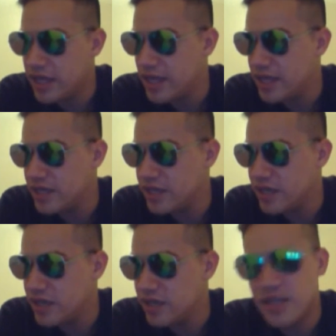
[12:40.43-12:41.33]
And
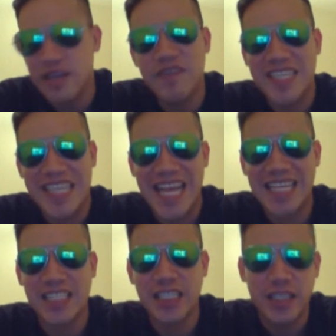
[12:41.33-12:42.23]
uh, it's not
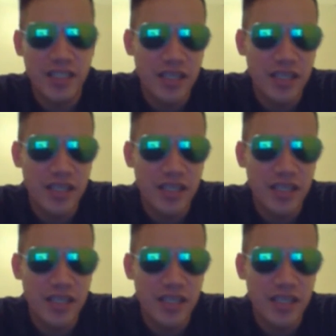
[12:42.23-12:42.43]
fantastic,